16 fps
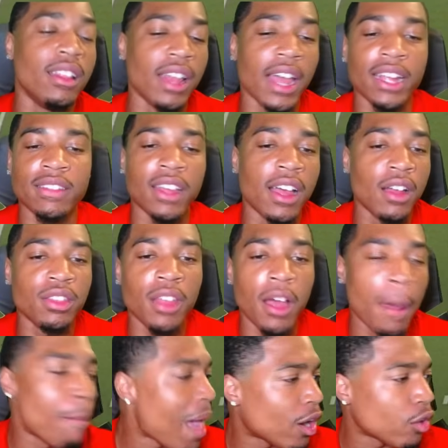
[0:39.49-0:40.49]
like the
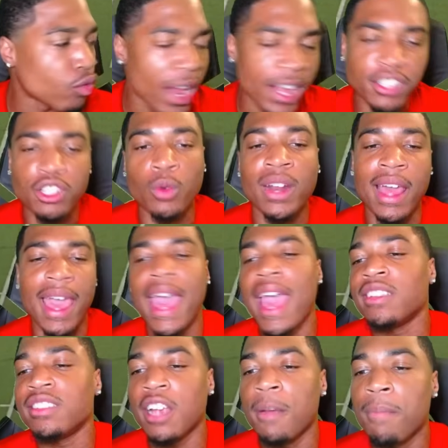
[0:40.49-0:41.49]
the amount of ratio when I
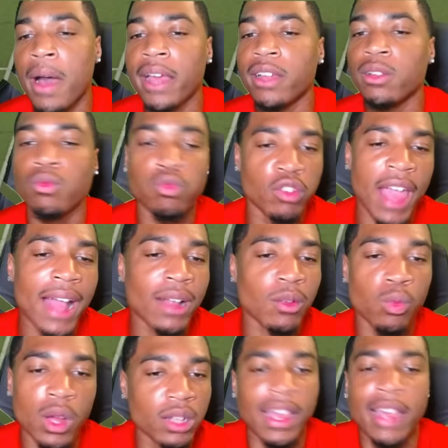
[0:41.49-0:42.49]
asked everybody
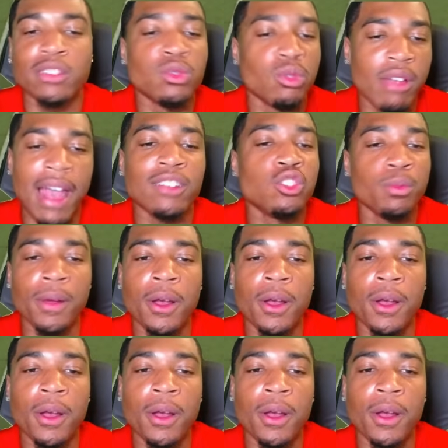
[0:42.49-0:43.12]
react what games react you,